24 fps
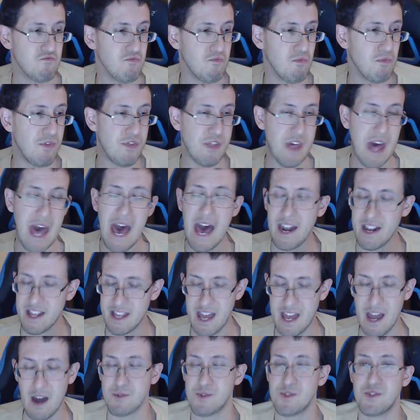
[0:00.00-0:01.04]
That
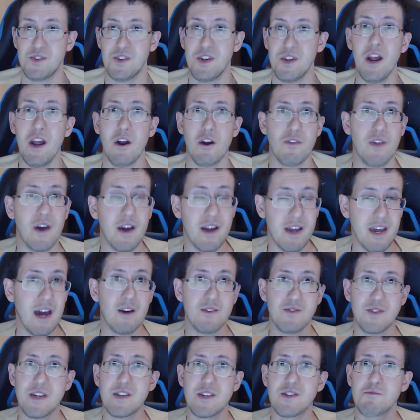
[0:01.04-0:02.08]
counts as an error. That
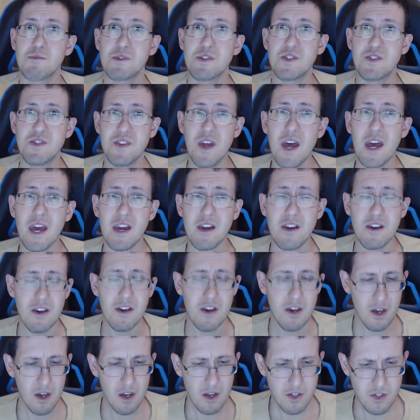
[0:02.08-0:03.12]
counts as a mistake.
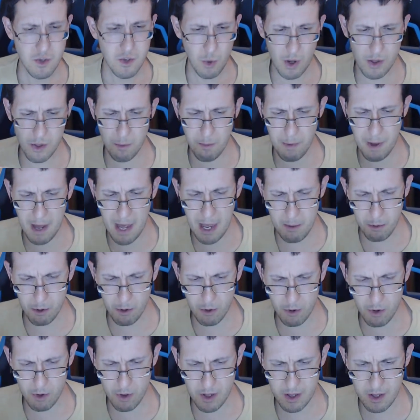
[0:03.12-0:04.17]
So while the
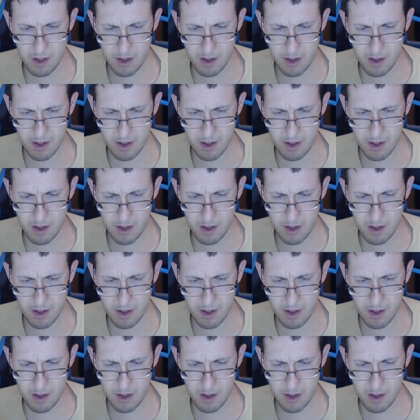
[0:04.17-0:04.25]
Bible,